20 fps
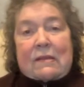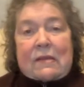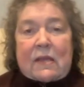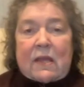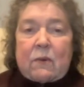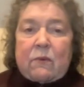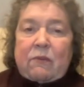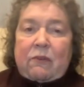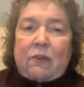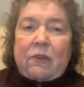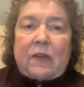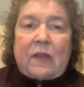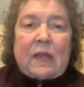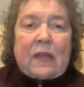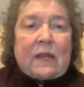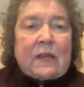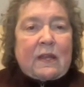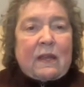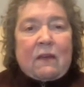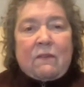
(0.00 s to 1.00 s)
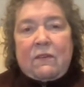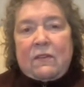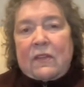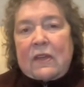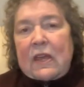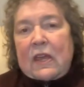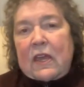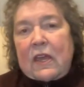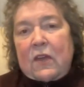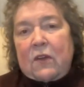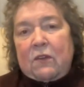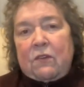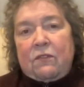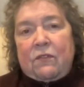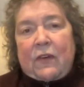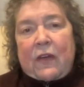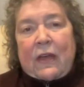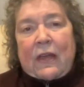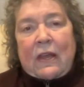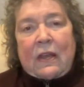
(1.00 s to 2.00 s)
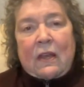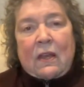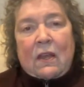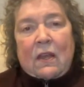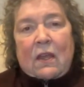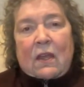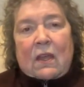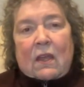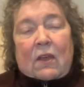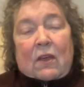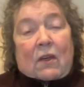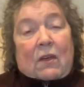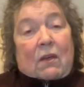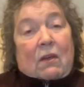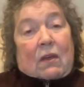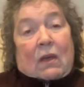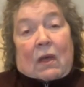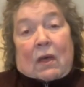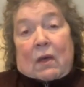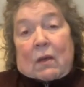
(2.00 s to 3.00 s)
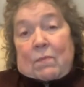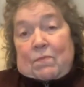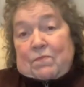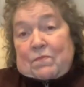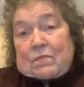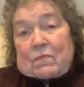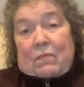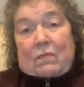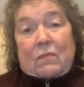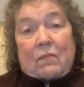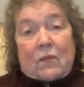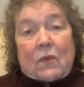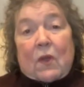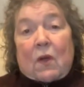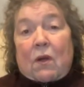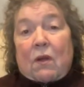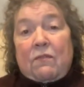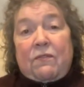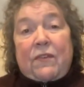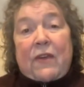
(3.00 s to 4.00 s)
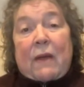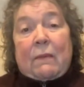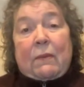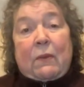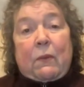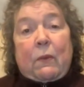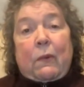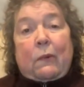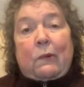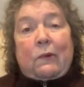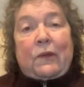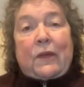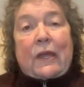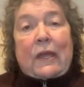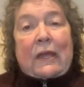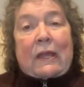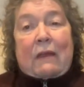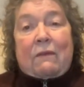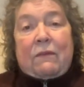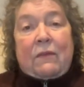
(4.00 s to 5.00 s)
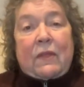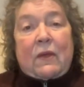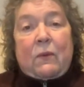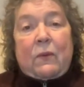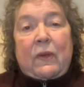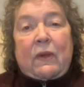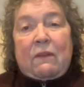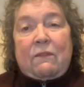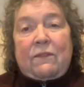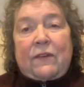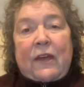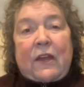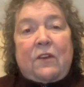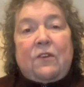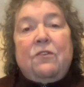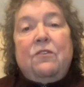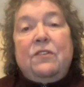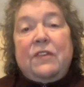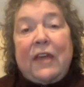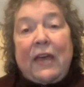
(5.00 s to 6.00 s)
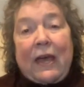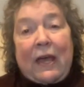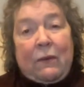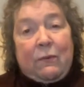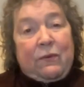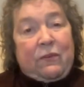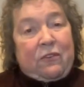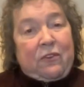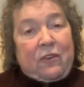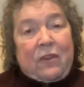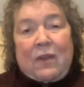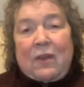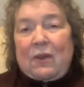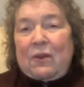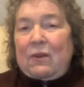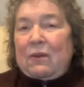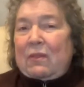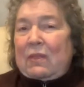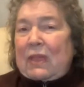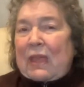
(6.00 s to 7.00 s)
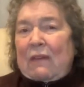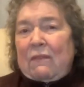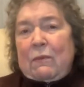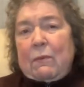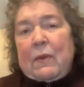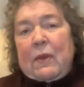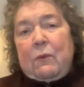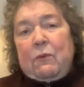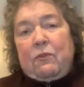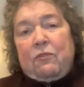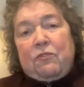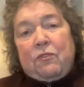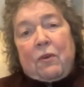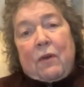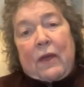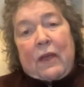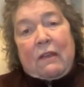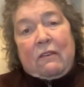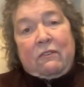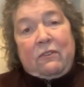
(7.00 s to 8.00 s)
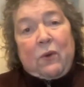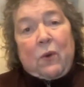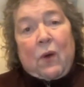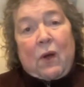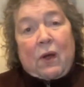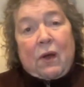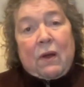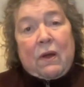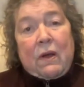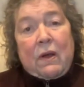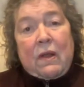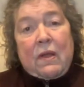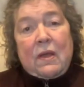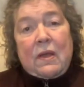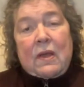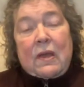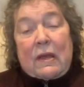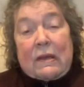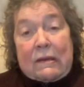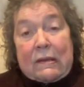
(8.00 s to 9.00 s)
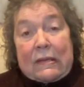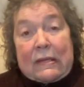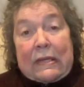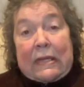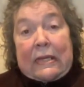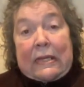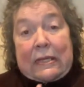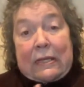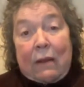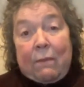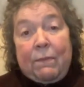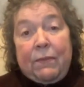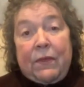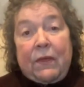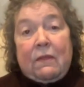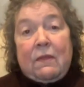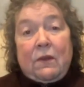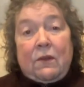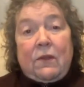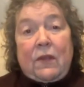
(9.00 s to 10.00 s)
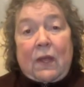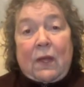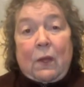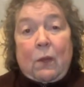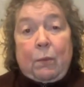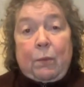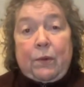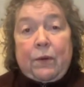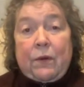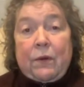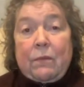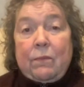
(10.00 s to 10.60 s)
and he was looking at everything he could find. Um, our family, we were looking at everything we could find. Her dad was, everybody was trying so hard to see something that could help her.